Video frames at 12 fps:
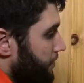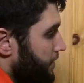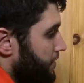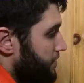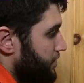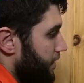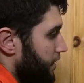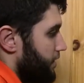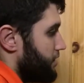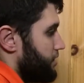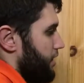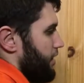these
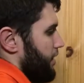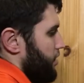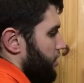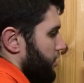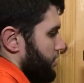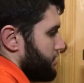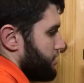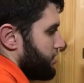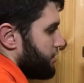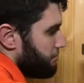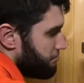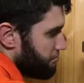tanks, they cost,
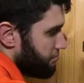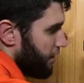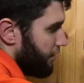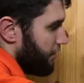I